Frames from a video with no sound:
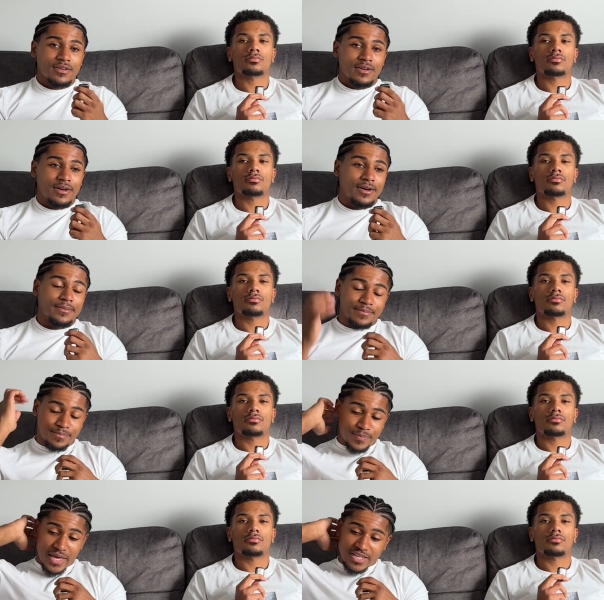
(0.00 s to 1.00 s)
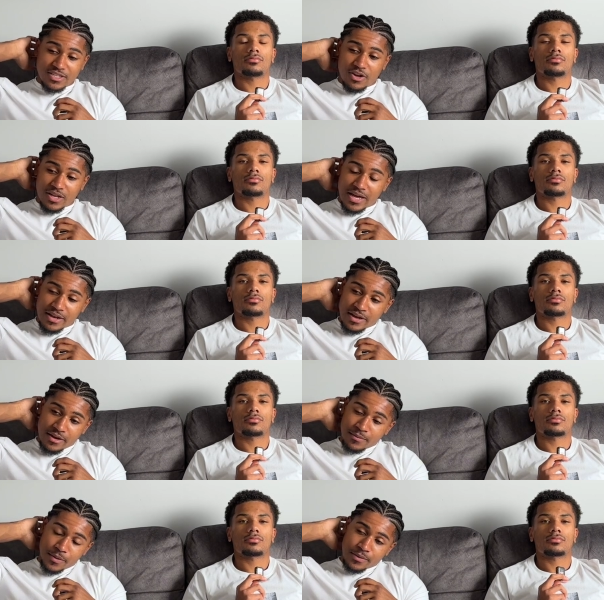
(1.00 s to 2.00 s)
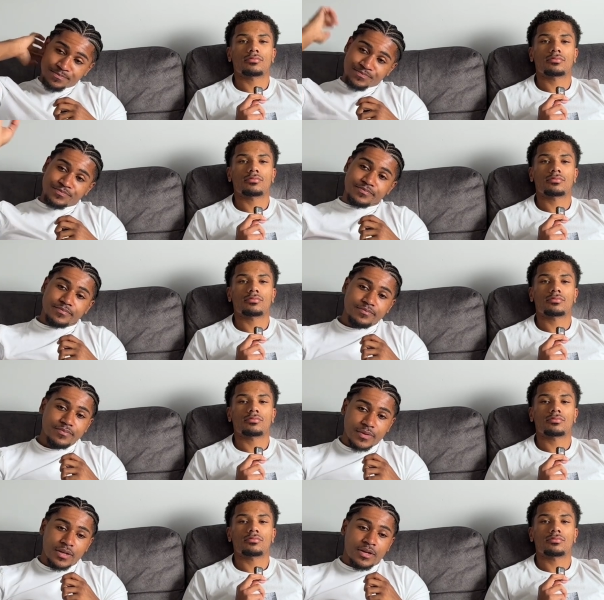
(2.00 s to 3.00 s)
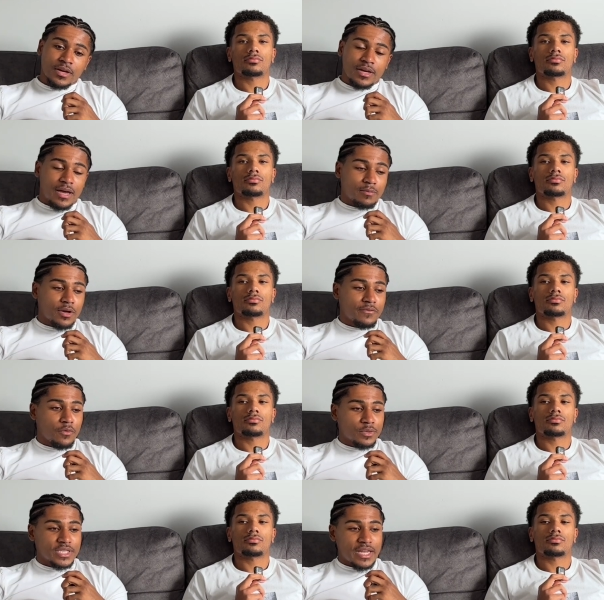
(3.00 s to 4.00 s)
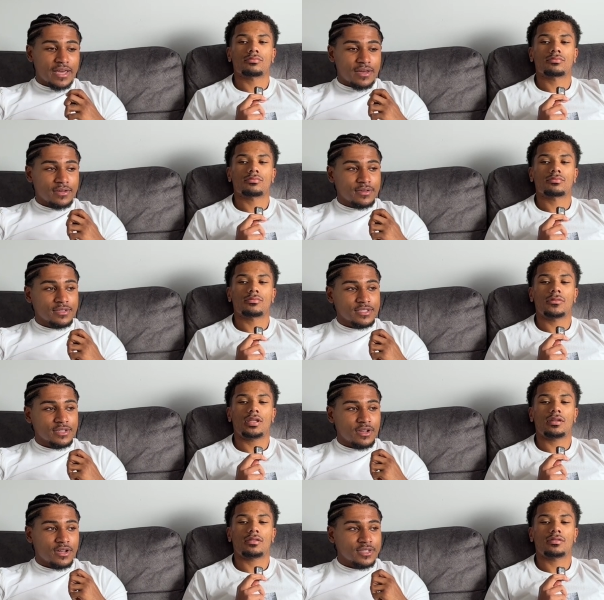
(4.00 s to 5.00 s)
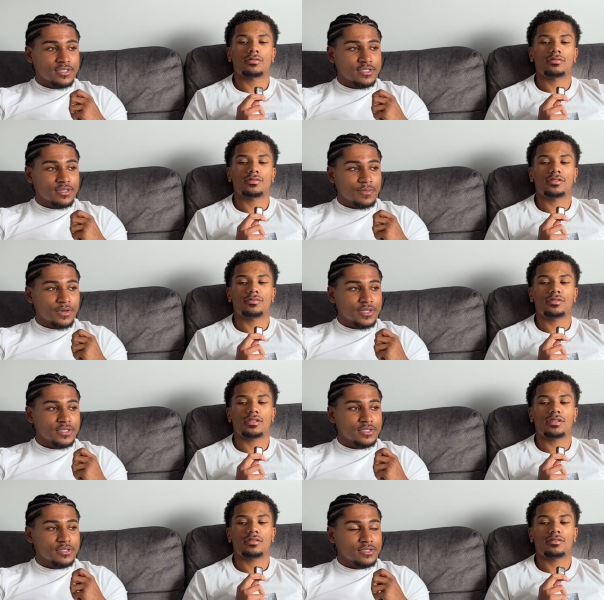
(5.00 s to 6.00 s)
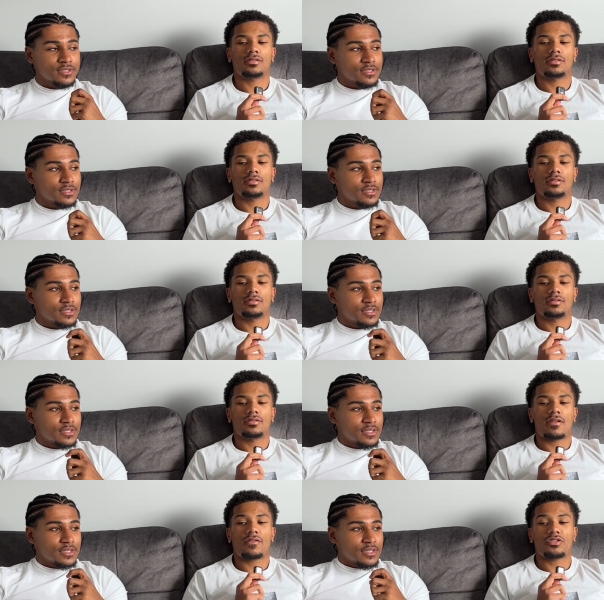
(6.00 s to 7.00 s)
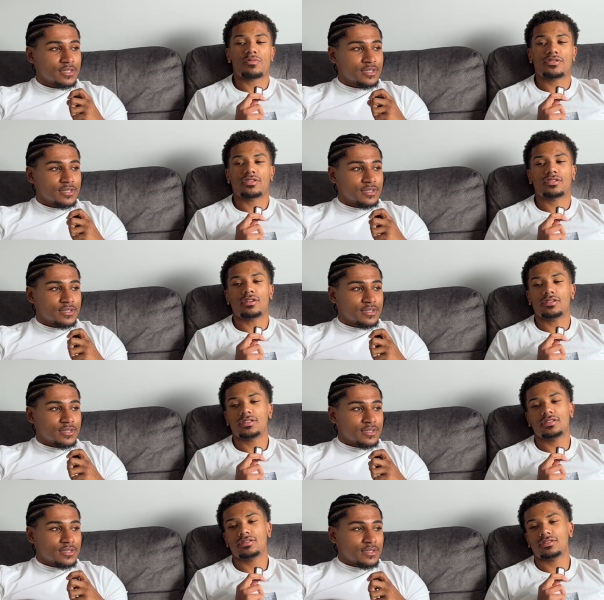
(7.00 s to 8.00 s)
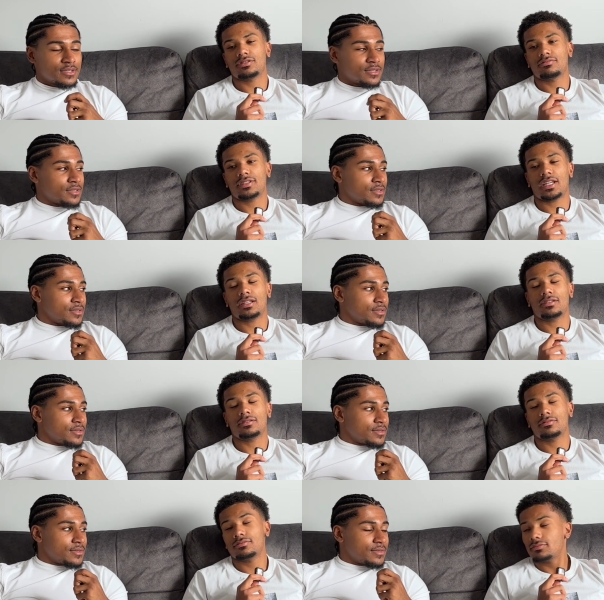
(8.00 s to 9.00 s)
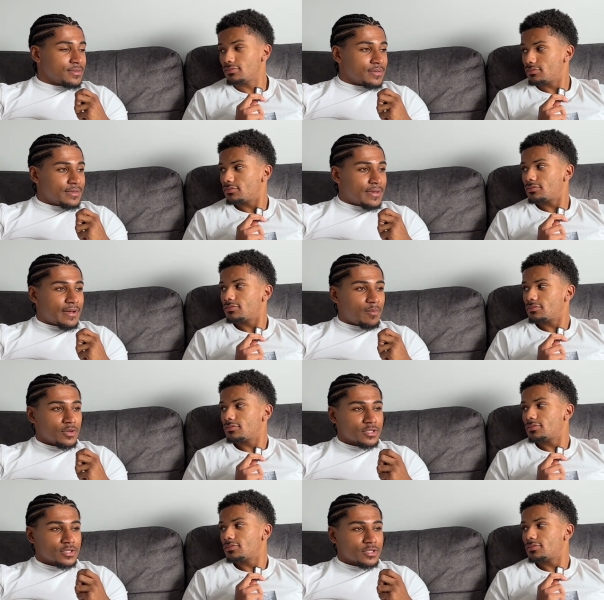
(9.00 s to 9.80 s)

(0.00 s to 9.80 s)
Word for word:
Speaker 1: Um, but yeah, cigar light later, but yeah, I'm looking forward to later. Cigars, the boys.
Speaker 2: i have not smoked a cigar since Thailand.
Speaker 1: I bought